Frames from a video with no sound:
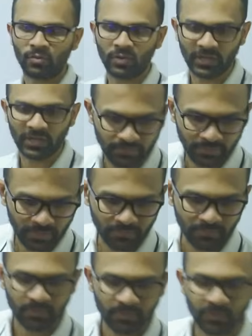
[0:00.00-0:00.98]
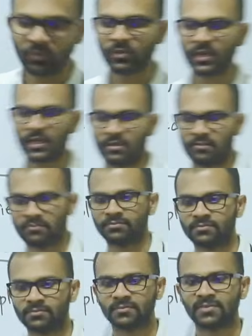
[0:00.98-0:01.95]
Lavik? Okay.
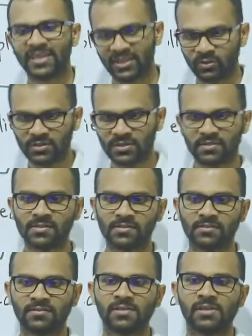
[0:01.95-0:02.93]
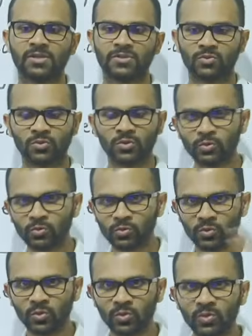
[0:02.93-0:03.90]
Any questions? So you
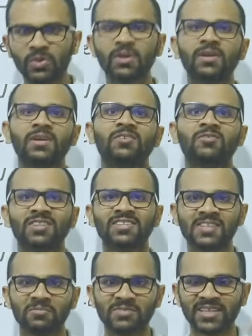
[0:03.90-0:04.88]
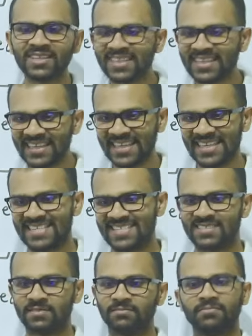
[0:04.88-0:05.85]
know what the subject is.
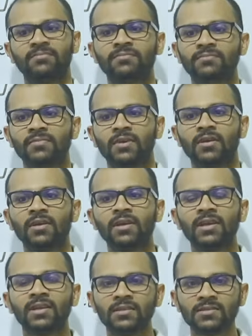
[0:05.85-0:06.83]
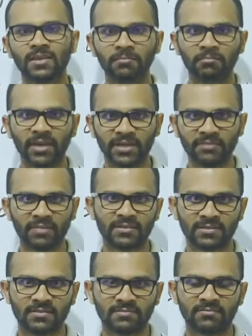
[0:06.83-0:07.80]
It is combined maths.
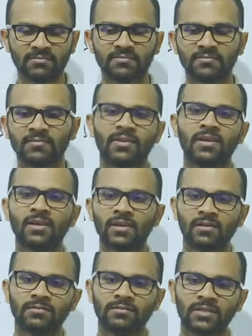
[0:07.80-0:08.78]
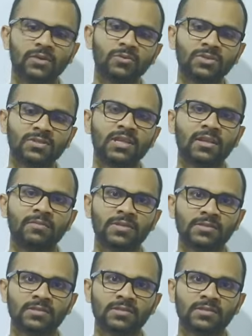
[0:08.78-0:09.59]
Now the syllabus.